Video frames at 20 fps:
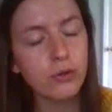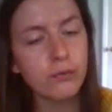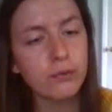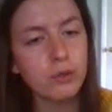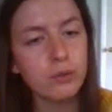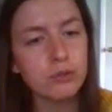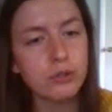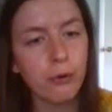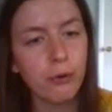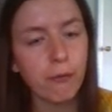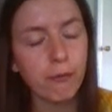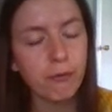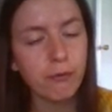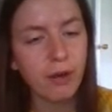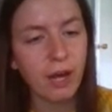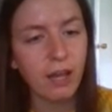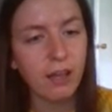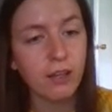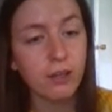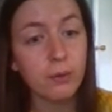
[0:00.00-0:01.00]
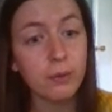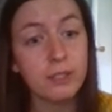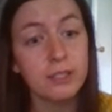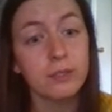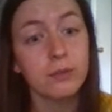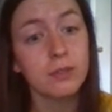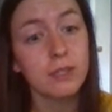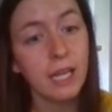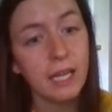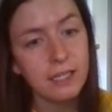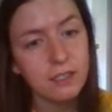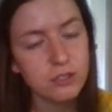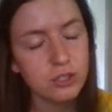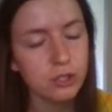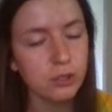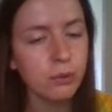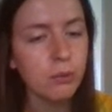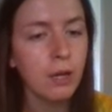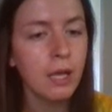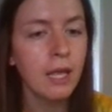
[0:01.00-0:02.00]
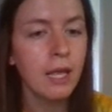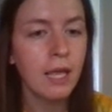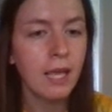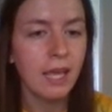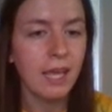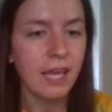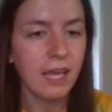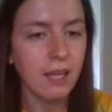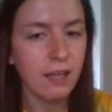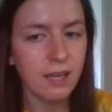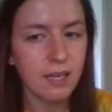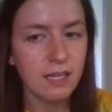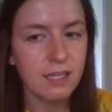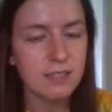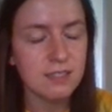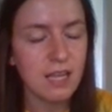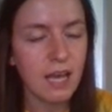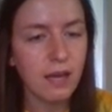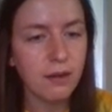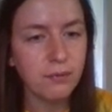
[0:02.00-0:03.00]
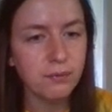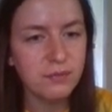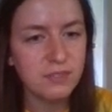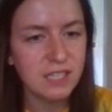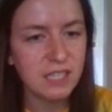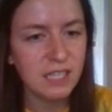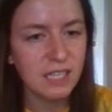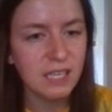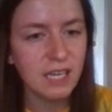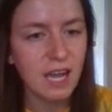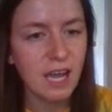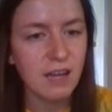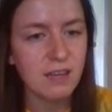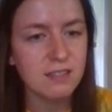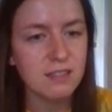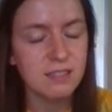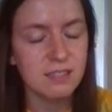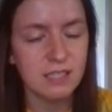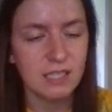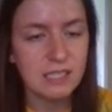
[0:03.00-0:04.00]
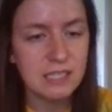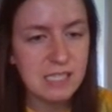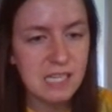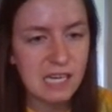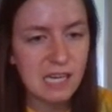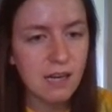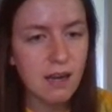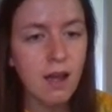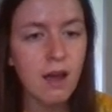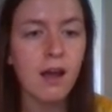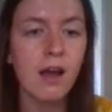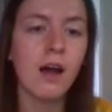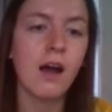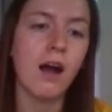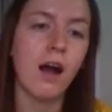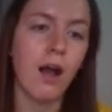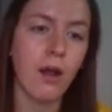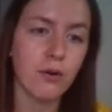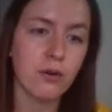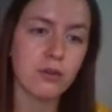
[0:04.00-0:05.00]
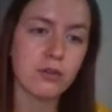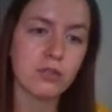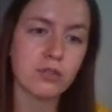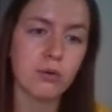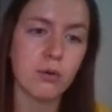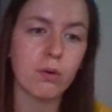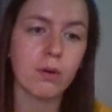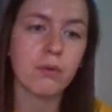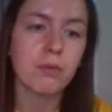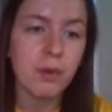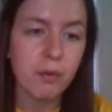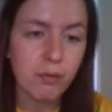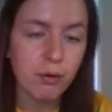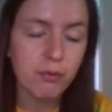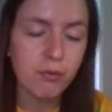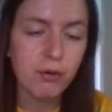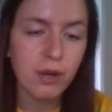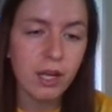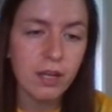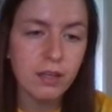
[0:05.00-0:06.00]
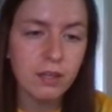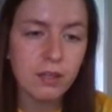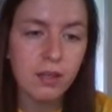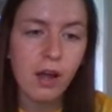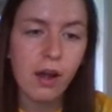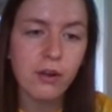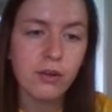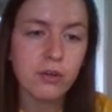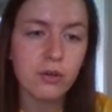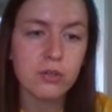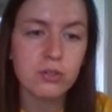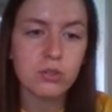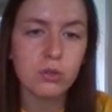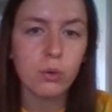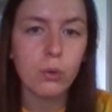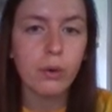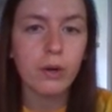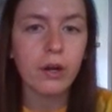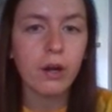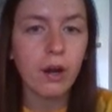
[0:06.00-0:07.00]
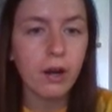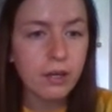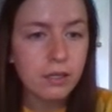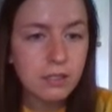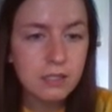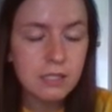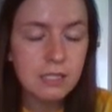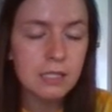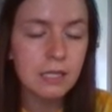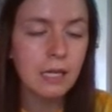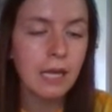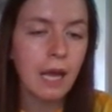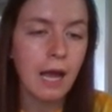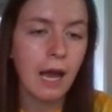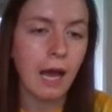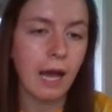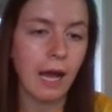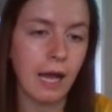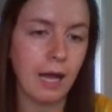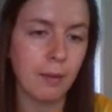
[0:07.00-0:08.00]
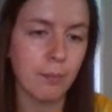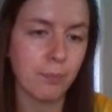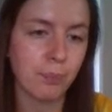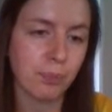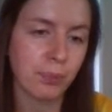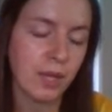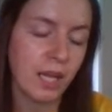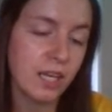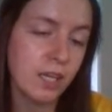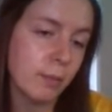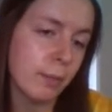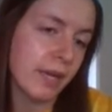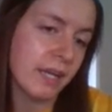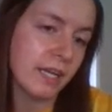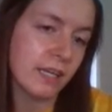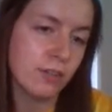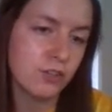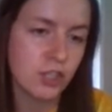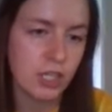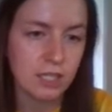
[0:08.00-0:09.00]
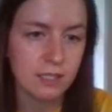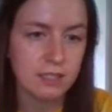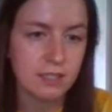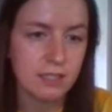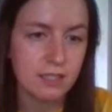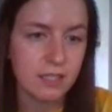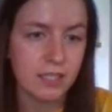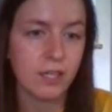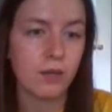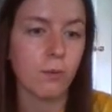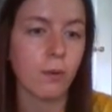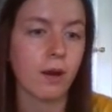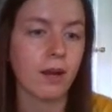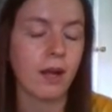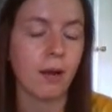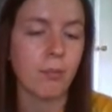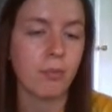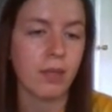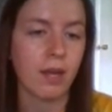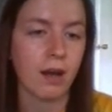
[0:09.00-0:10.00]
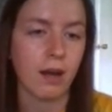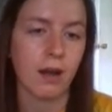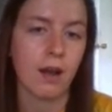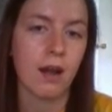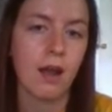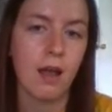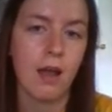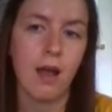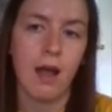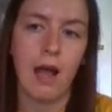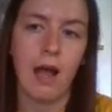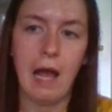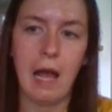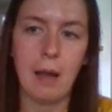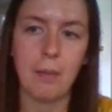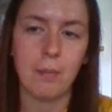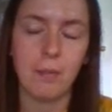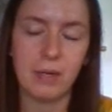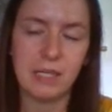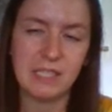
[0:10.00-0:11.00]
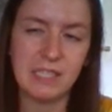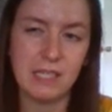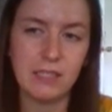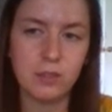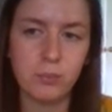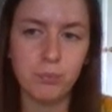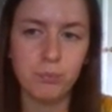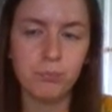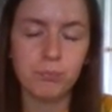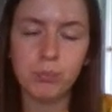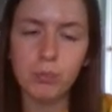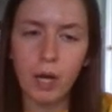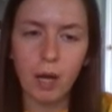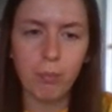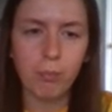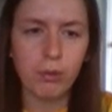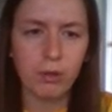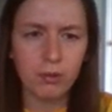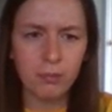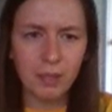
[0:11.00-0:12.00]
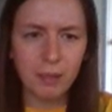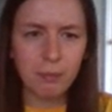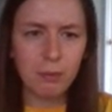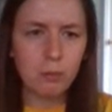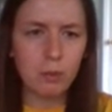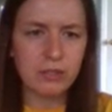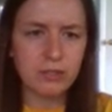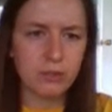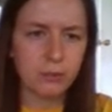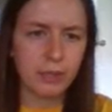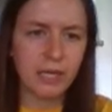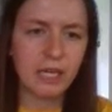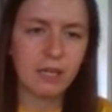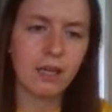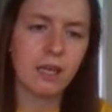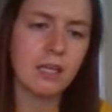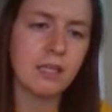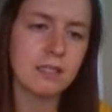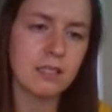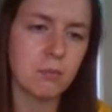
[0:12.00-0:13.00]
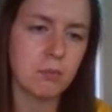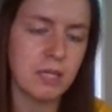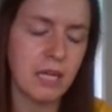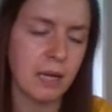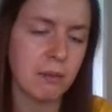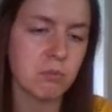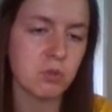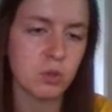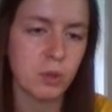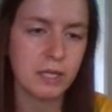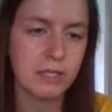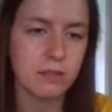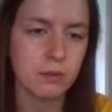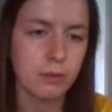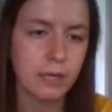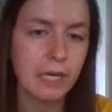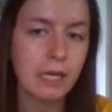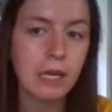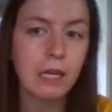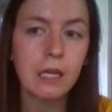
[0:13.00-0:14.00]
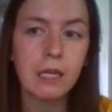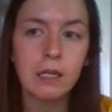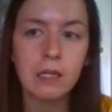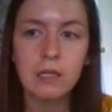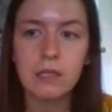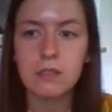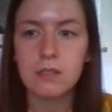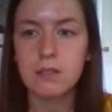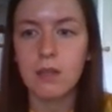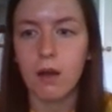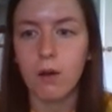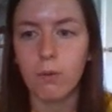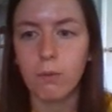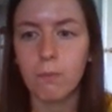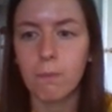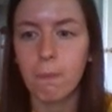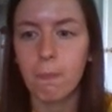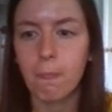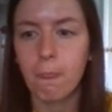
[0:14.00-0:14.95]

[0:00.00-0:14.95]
if you don't follow and you'd like to, it is FTSD_riverfront_art. And you might get a chance to see your work up there. I tend to upload maybe once a week, sometimes twice a week. So